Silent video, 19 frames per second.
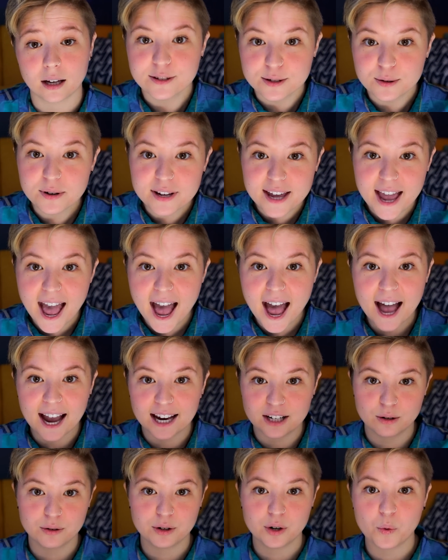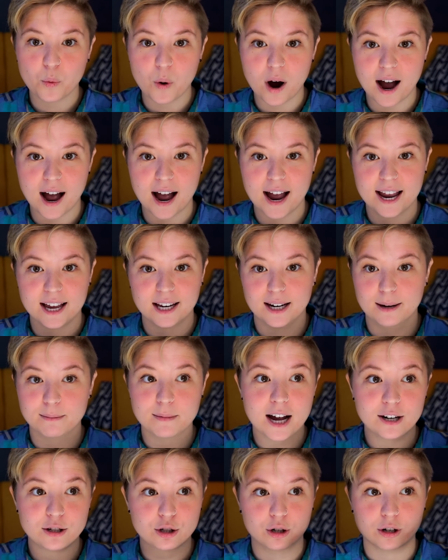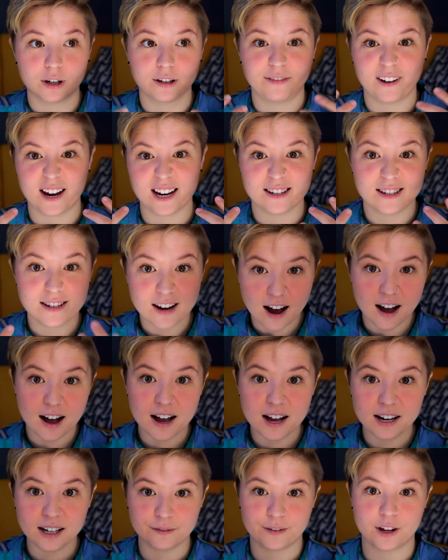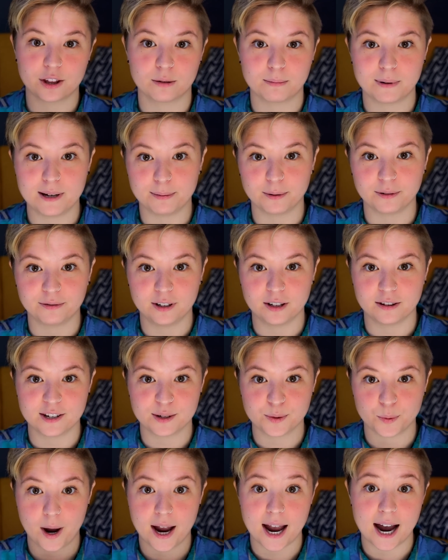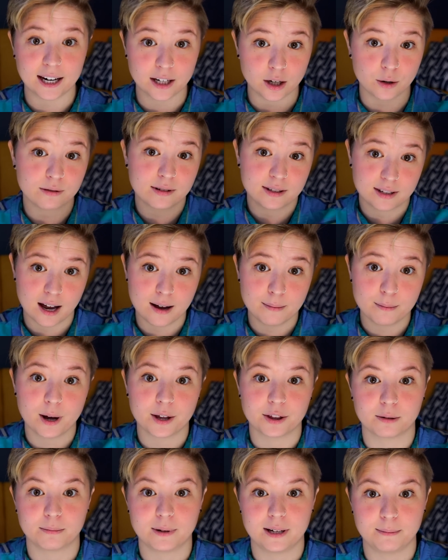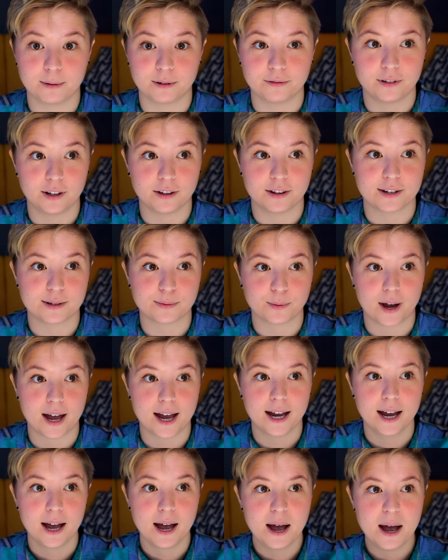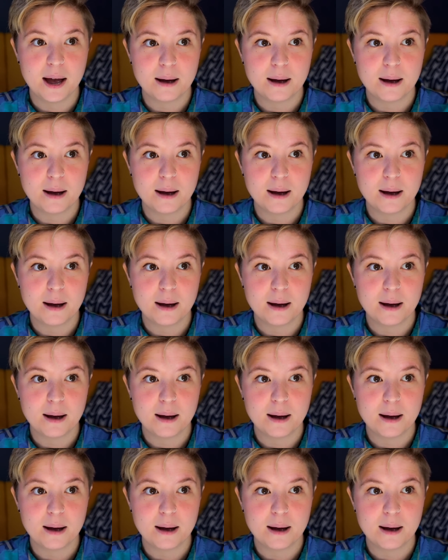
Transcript: So yeah, I don't know why, and I'm not sure if a ton of other people feel this way. I know some other people feel this way,